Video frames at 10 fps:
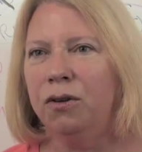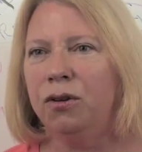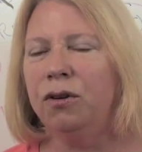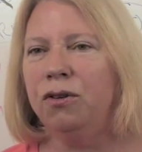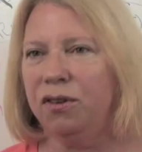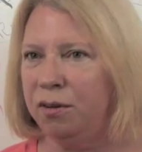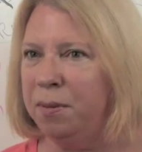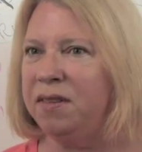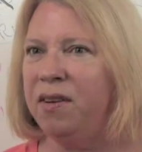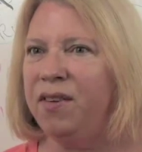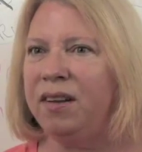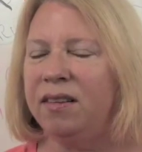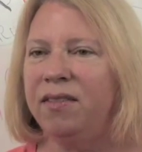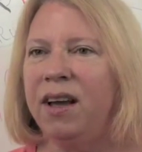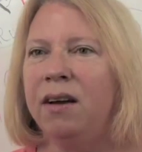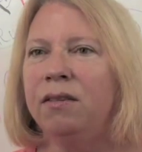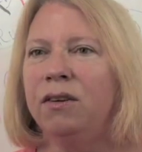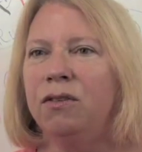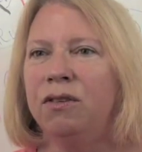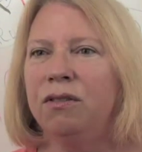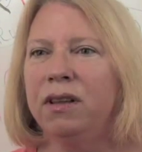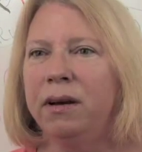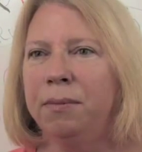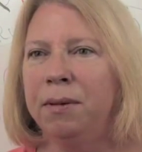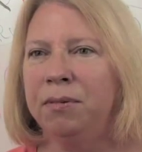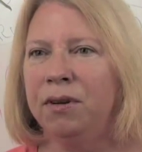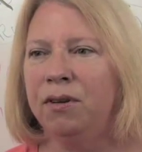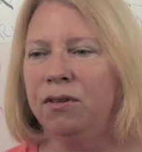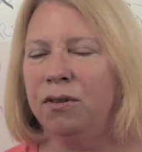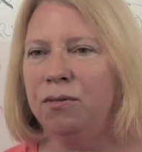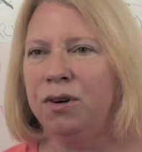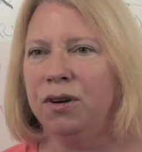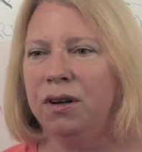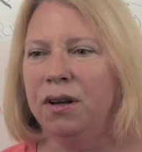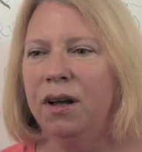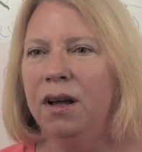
to the specifics of how you're going to allow people to use the work.